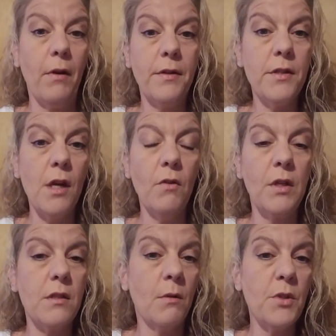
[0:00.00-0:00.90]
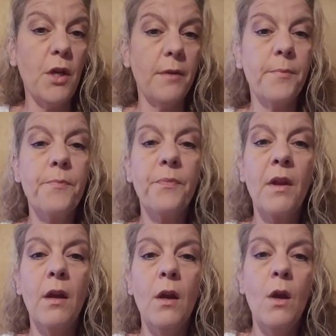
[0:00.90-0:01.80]
a round of steroids. I was good.
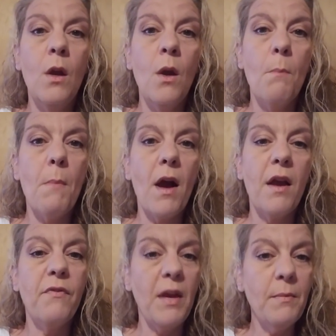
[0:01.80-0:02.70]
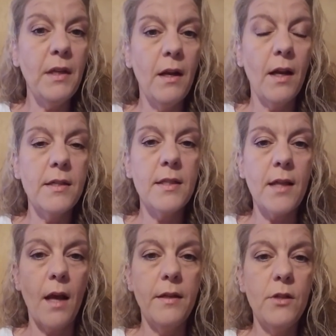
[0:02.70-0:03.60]
My family and I
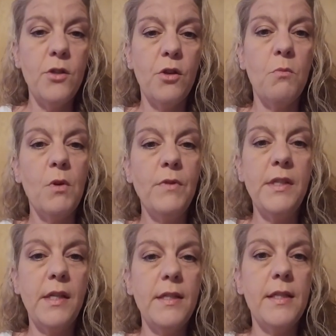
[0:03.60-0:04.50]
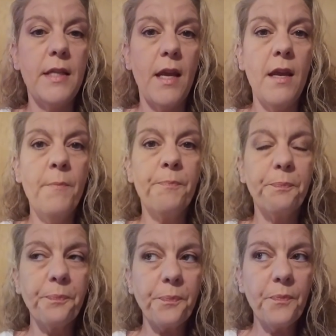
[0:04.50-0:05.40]
decided to move to Tennessee
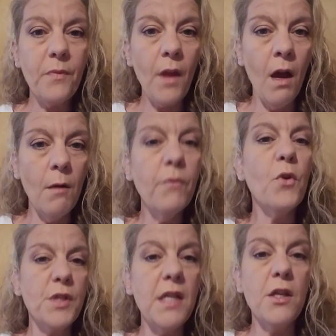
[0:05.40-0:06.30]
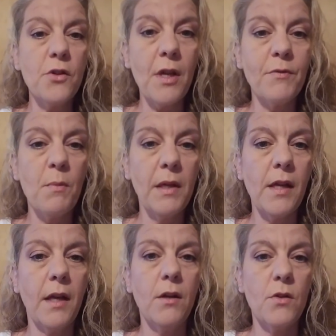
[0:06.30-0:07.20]
14 years after my
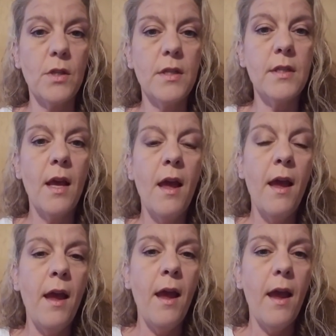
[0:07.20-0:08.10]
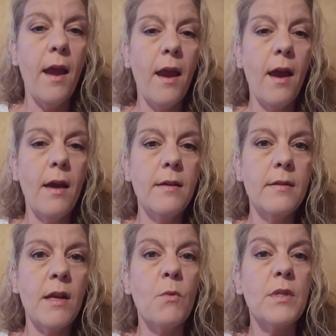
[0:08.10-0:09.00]
diagnosis.
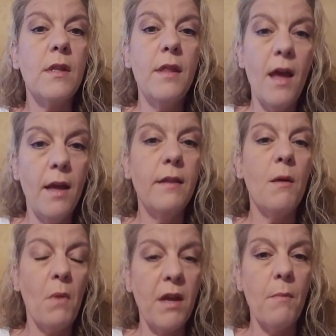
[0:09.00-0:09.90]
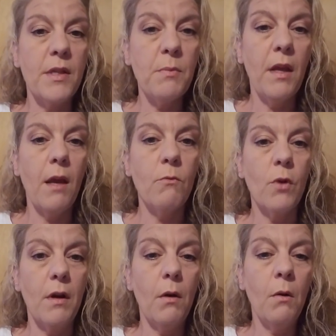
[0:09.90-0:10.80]
And it was then that my MS became
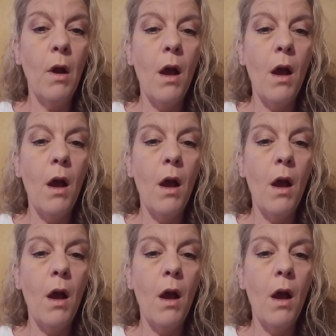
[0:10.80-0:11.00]
real.